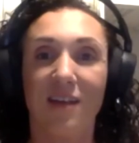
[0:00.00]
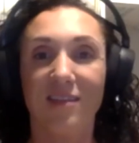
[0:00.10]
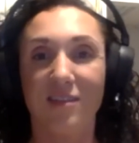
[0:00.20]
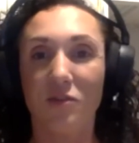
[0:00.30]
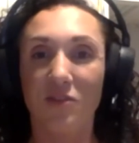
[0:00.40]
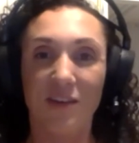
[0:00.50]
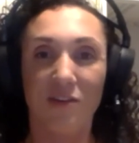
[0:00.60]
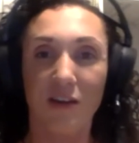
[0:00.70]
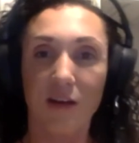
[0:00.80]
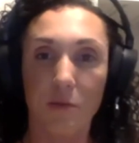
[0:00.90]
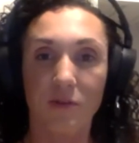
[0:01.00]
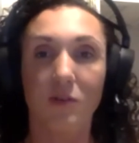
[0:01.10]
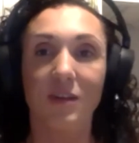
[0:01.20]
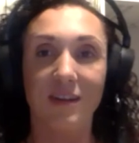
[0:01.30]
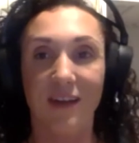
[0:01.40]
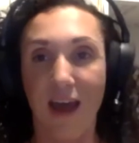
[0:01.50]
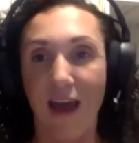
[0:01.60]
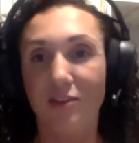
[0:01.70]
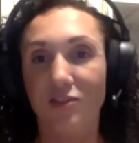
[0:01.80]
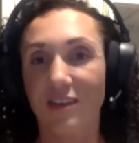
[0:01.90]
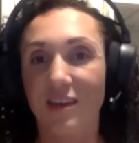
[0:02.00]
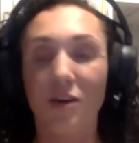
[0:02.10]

that's usually a great opportunity to actually